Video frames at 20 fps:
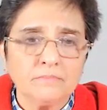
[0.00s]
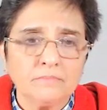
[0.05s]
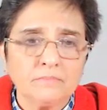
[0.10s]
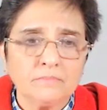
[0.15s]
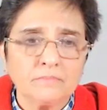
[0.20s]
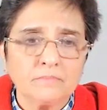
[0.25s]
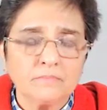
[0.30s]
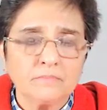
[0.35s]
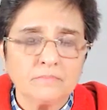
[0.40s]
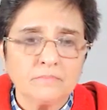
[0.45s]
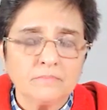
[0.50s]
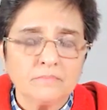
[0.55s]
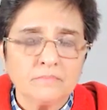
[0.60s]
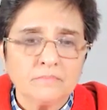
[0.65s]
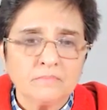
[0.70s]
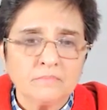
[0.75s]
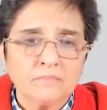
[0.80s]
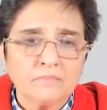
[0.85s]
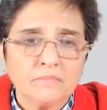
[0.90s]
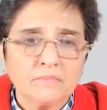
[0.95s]

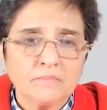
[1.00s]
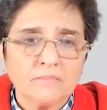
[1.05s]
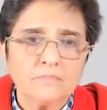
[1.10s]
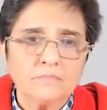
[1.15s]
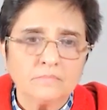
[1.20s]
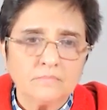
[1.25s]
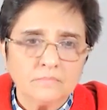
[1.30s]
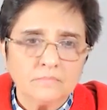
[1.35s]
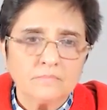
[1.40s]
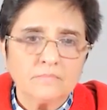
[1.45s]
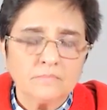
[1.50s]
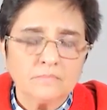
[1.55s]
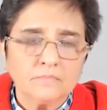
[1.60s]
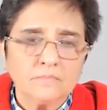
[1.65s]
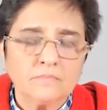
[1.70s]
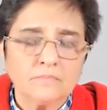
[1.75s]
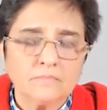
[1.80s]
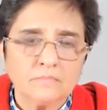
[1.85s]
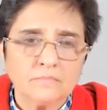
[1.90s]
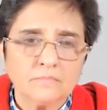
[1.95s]

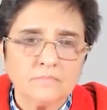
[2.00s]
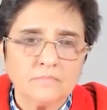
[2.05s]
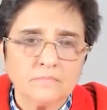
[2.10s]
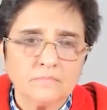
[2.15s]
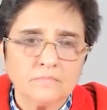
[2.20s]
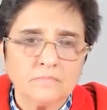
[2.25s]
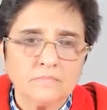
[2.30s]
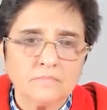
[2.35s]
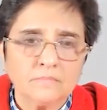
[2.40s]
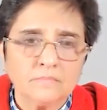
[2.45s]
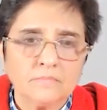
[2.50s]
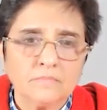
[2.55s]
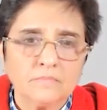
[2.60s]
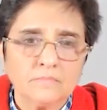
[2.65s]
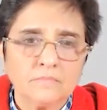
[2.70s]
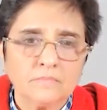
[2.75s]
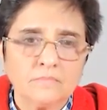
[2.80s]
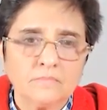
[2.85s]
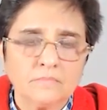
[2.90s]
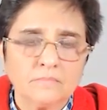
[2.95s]

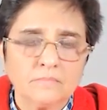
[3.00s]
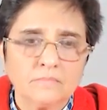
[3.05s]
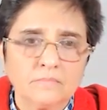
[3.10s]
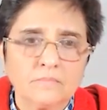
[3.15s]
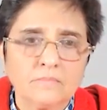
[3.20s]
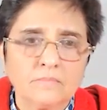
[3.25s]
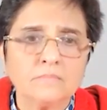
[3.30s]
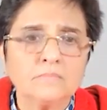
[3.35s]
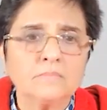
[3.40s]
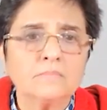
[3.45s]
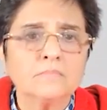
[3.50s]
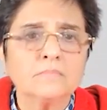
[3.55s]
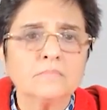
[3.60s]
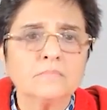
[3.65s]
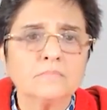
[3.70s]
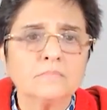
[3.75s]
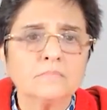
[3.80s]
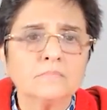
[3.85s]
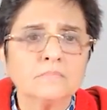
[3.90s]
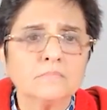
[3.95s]

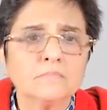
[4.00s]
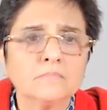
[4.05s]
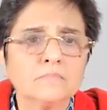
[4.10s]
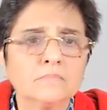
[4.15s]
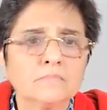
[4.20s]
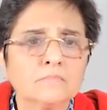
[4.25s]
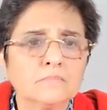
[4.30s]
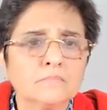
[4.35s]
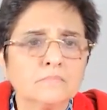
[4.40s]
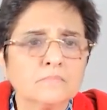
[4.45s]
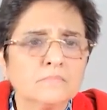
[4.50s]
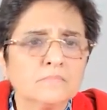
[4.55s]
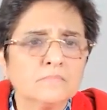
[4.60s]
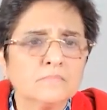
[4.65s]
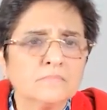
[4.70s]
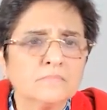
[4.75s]
The person shown says nothing.